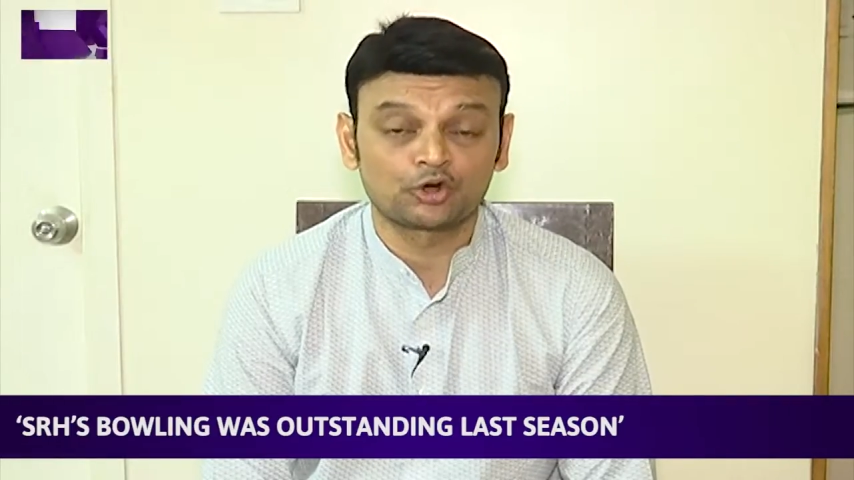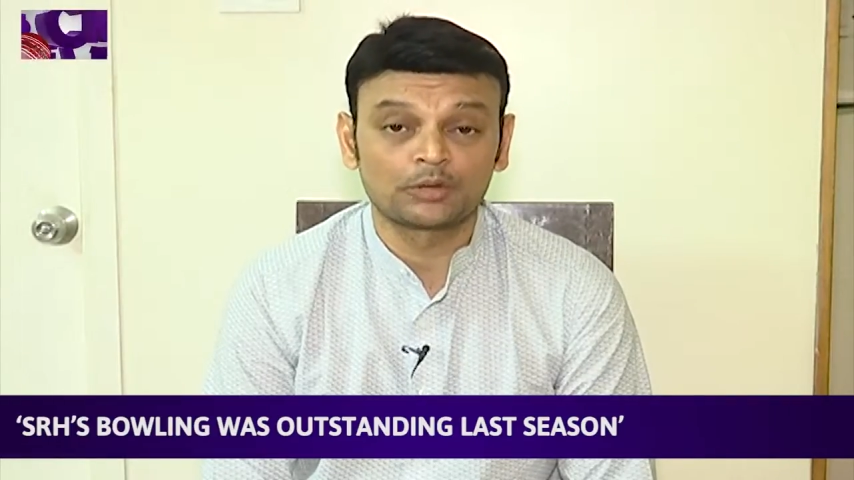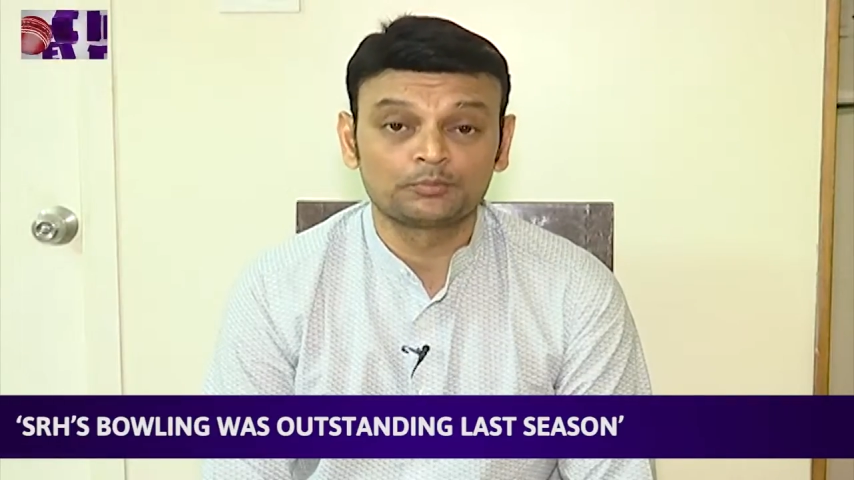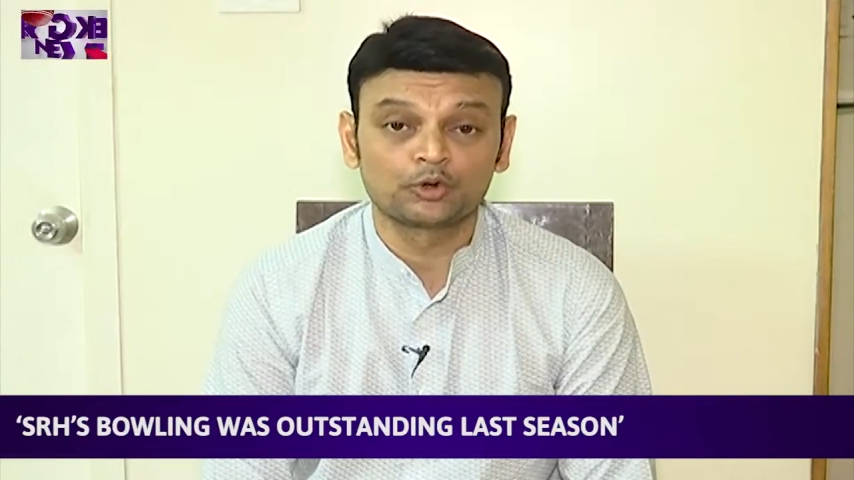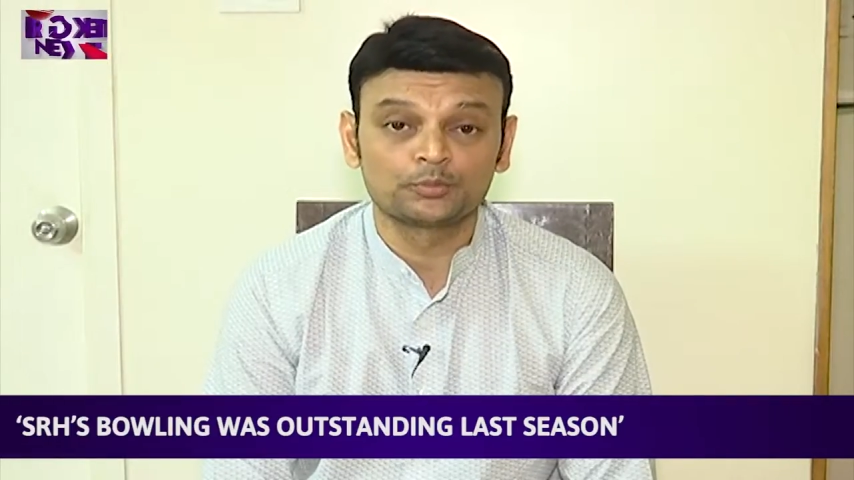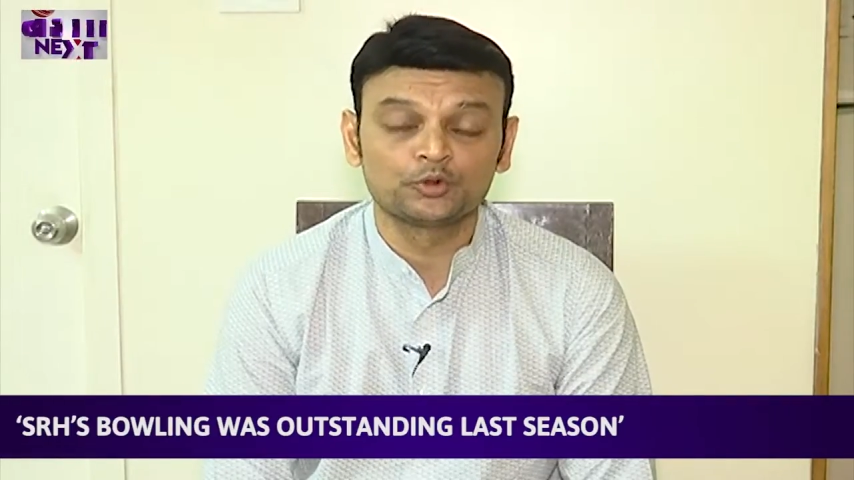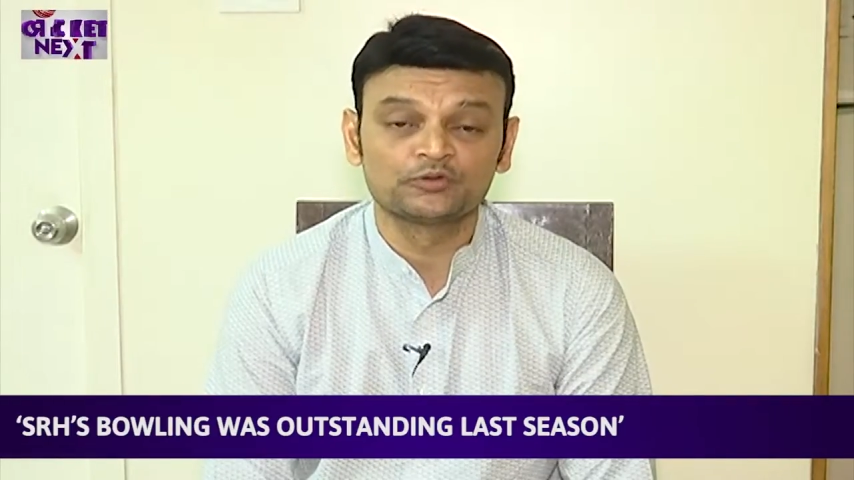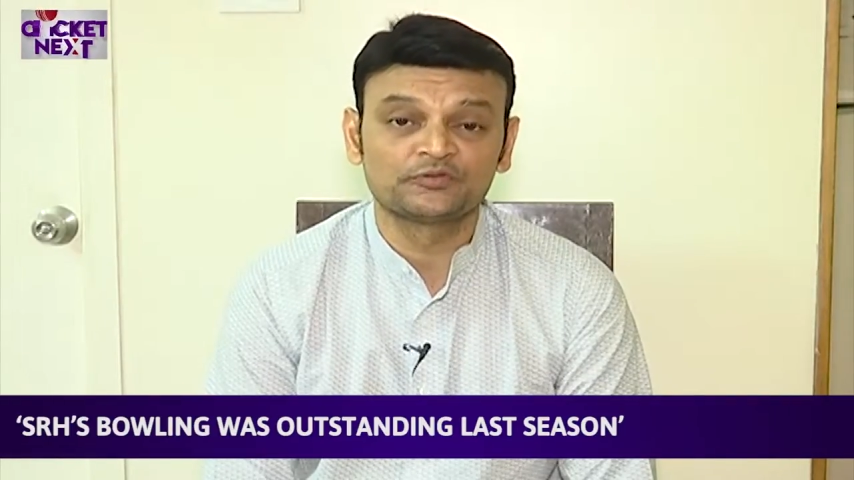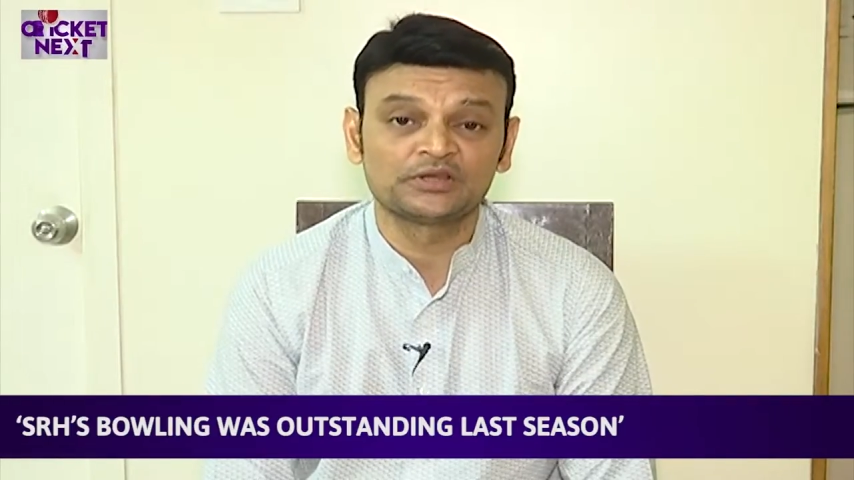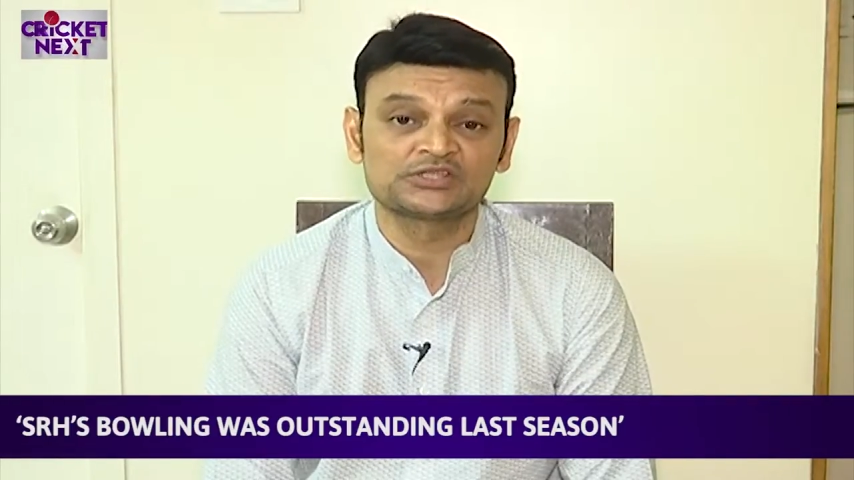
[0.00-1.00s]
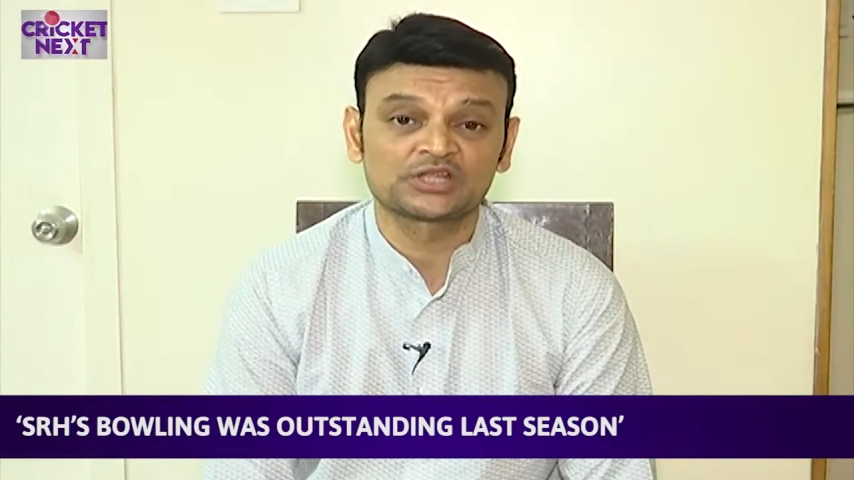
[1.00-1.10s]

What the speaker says: Kaul bowled beautifully,